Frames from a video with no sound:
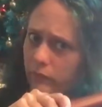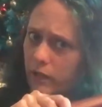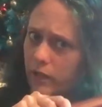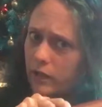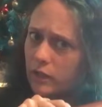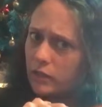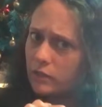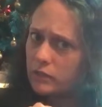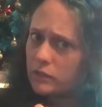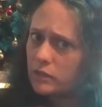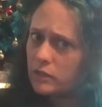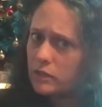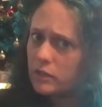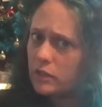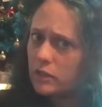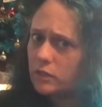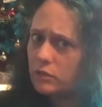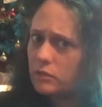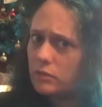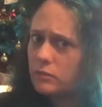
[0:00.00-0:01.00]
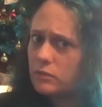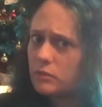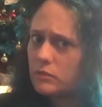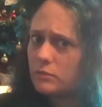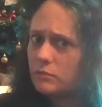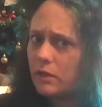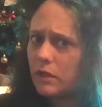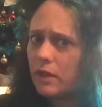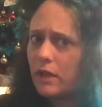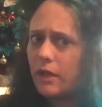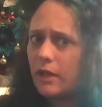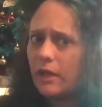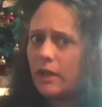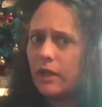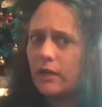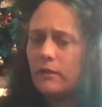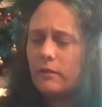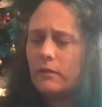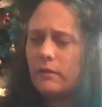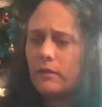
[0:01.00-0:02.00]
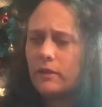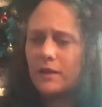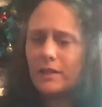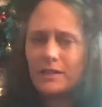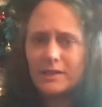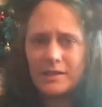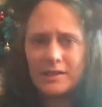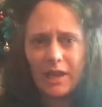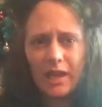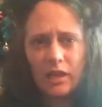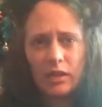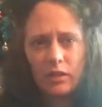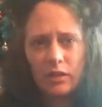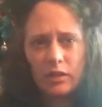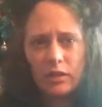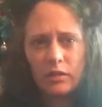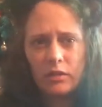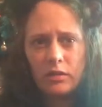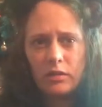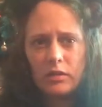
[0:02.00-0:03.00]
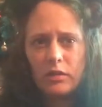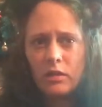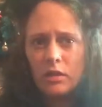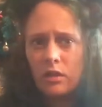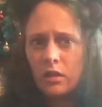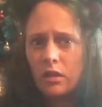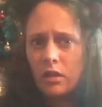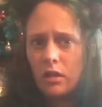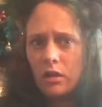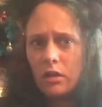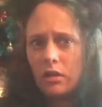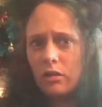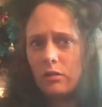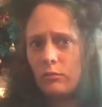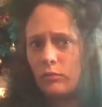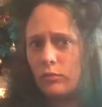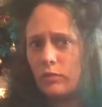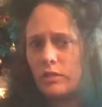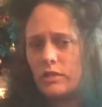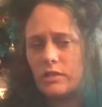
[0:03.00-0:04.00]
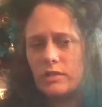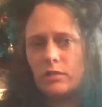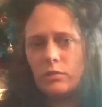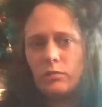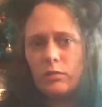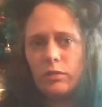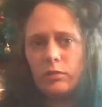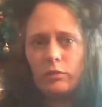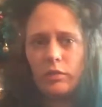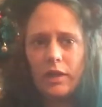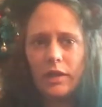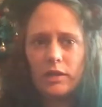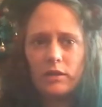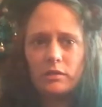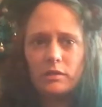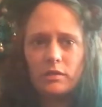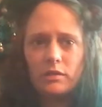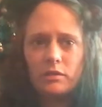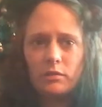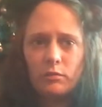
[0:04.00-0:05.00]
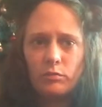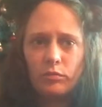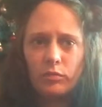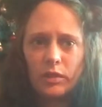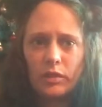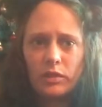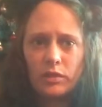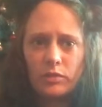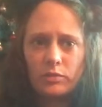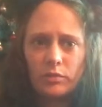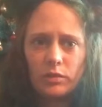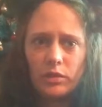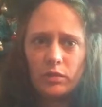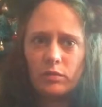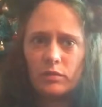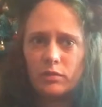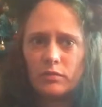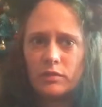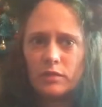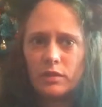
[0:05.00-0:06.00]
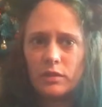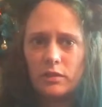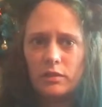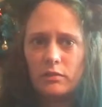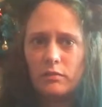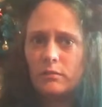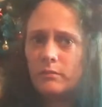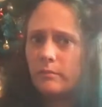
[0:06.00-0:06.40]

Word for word: I usually use my Instyler, um, which is the one that uses the brush when you close it.